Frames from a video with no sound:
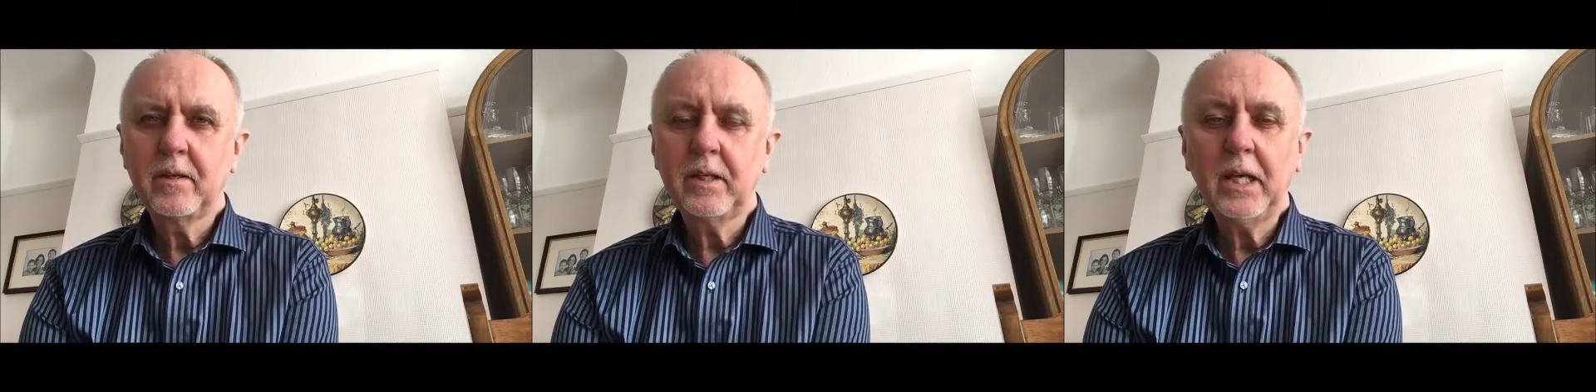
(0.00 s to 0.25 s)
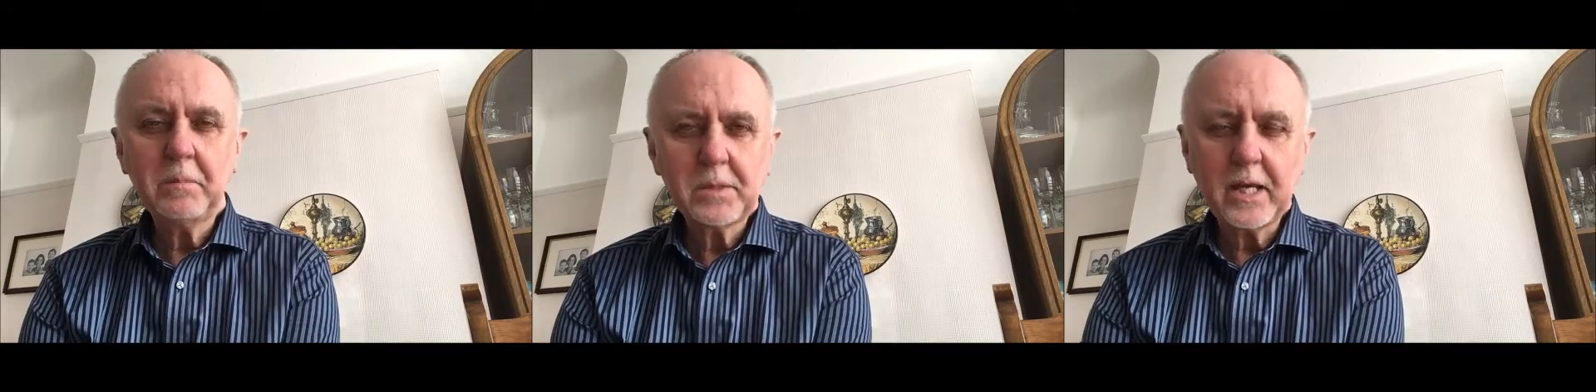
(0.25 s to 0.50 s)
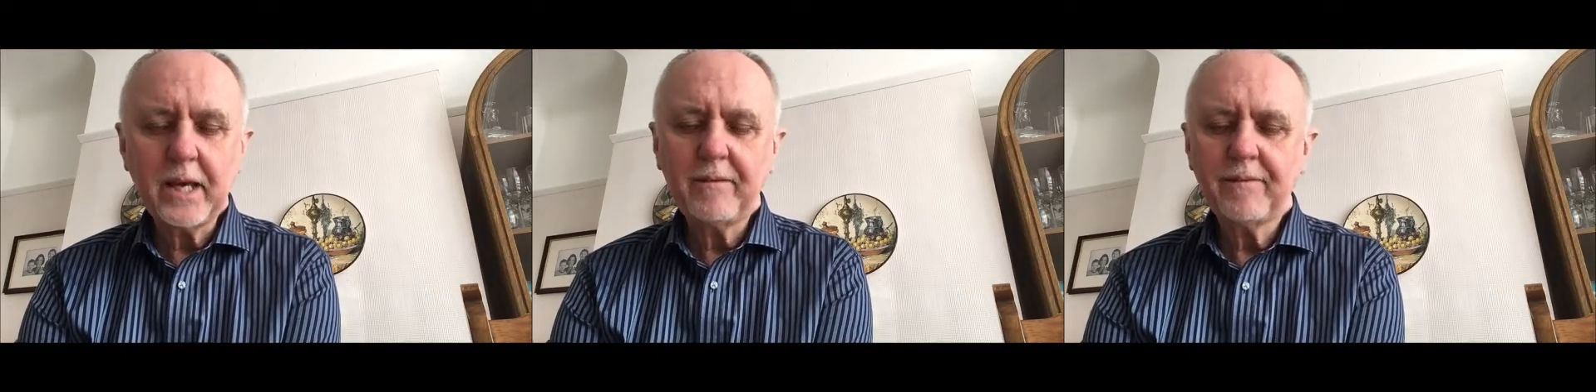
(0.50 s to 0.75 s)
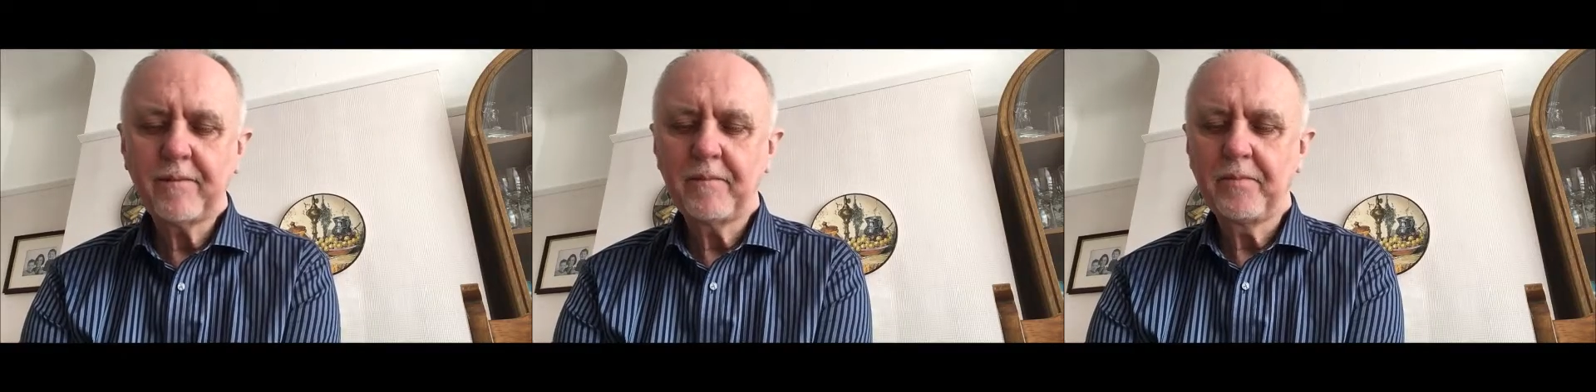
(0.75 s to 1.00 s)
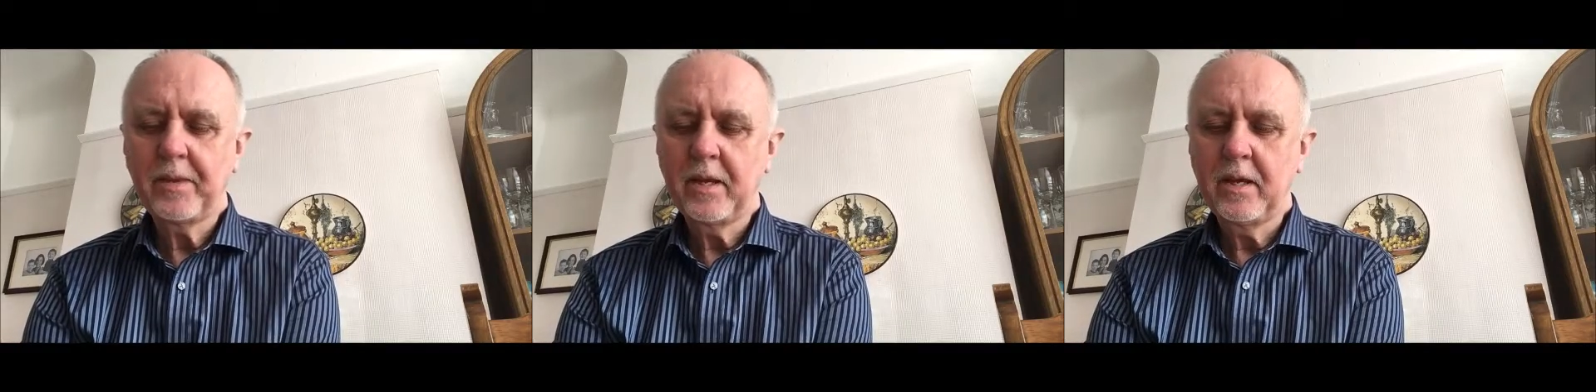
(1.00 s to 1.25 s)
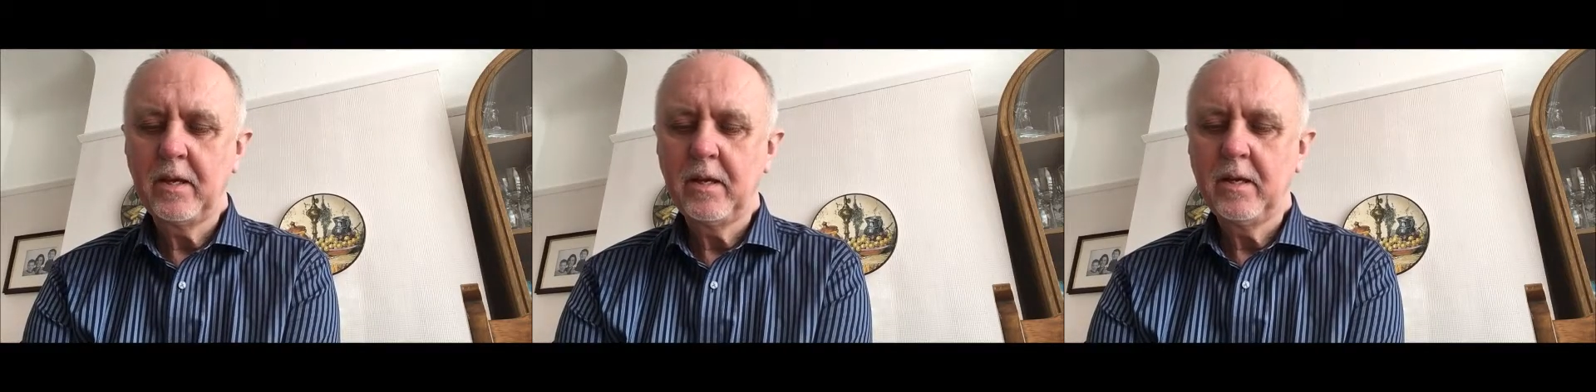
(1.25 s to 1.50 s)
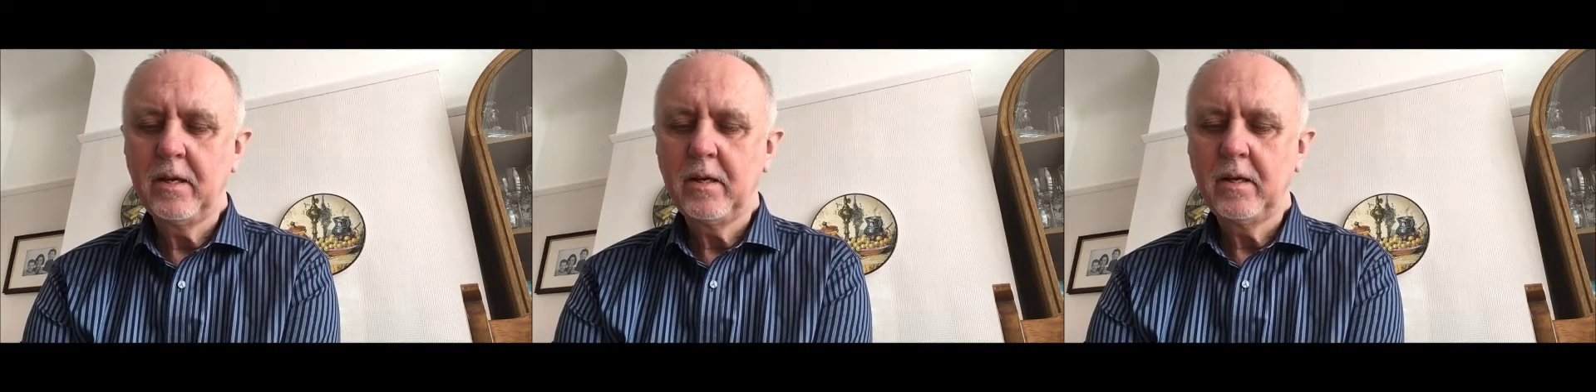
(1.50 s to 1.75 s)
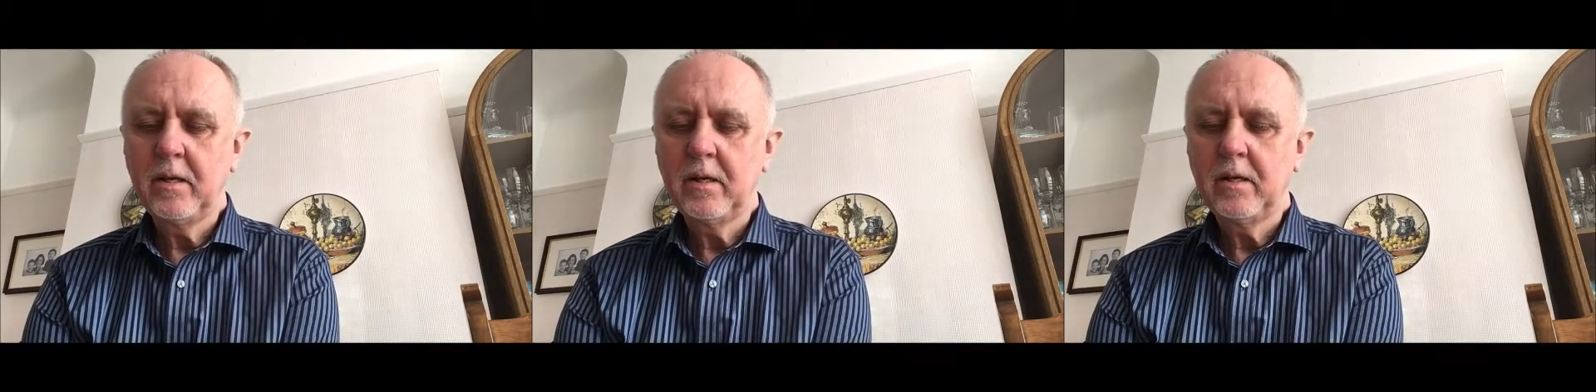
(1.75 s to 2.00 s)
keep safe.
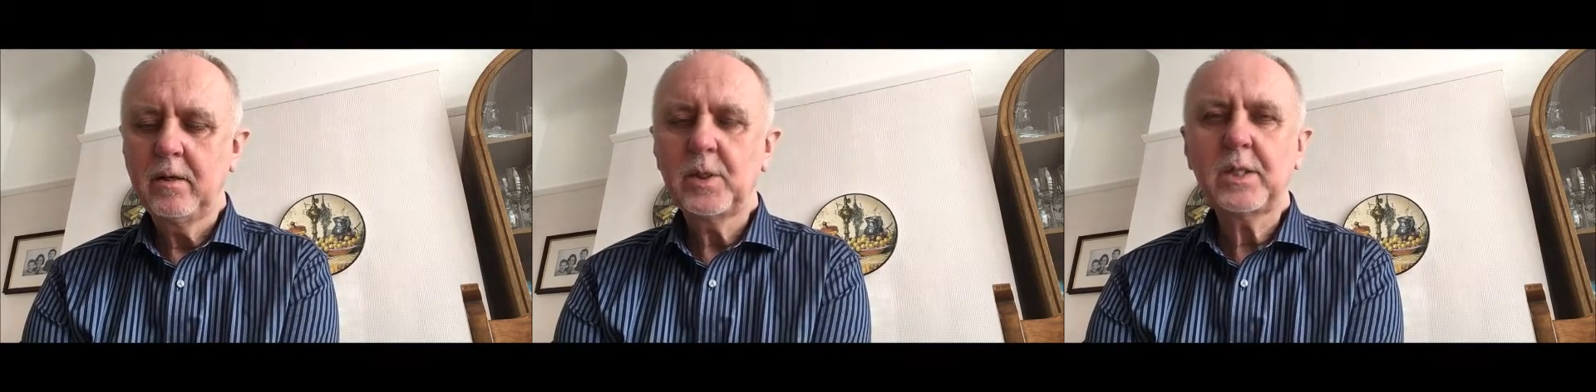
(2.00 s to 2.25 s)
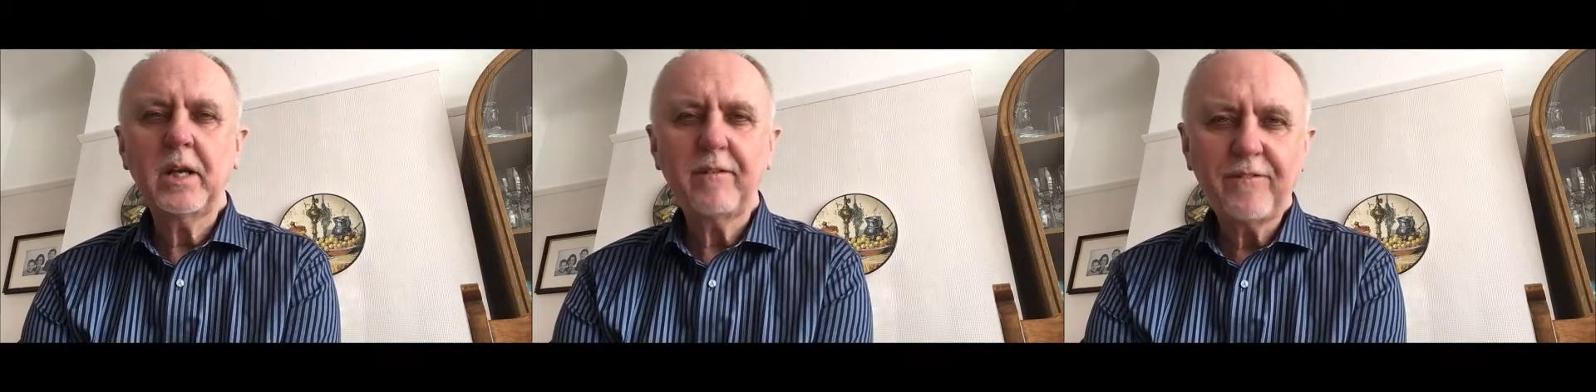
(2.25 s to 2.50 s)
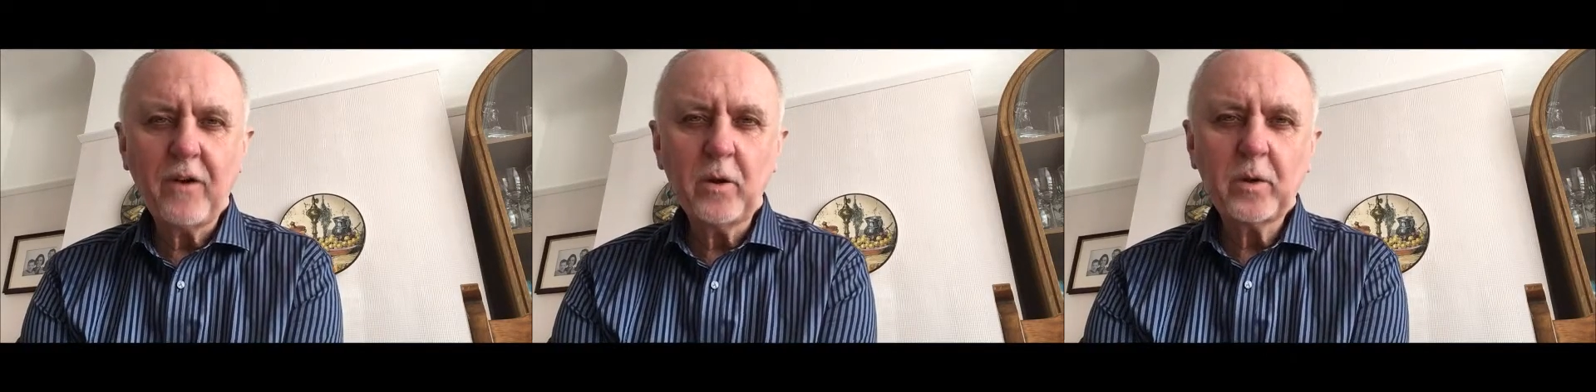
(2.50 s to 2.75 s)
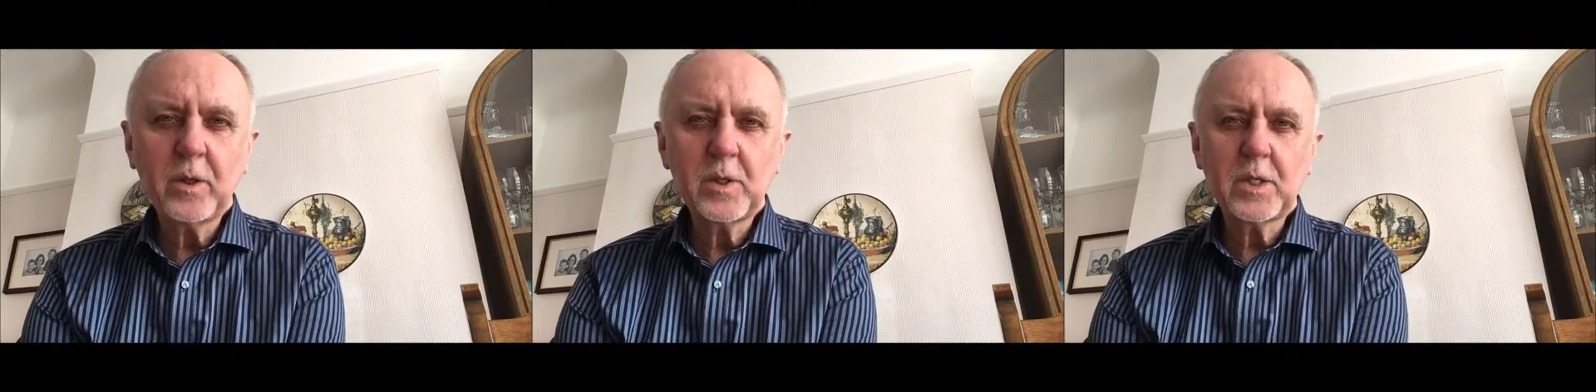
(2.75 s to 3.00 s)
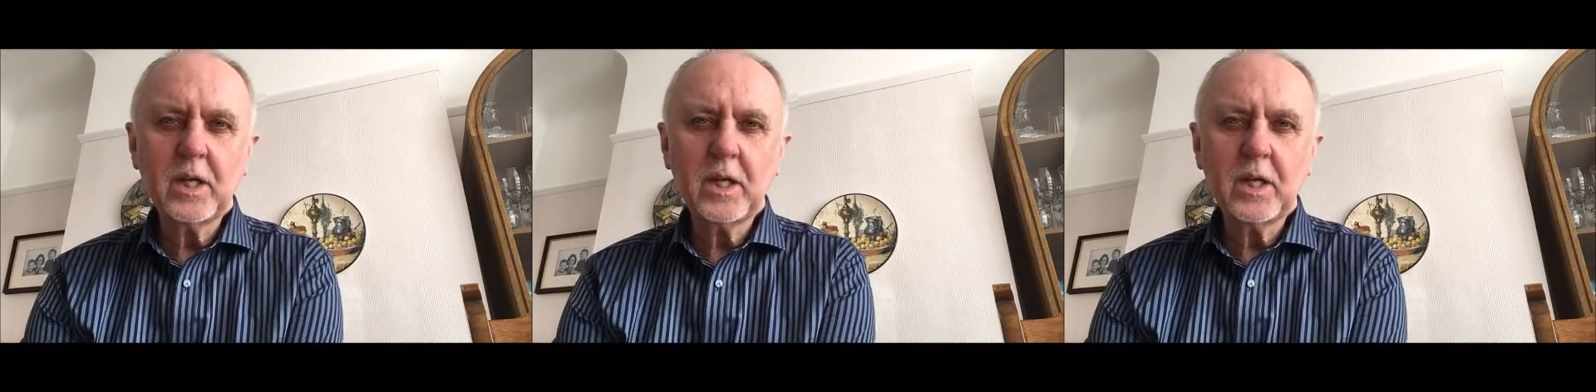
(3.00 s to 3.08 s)
Stay focused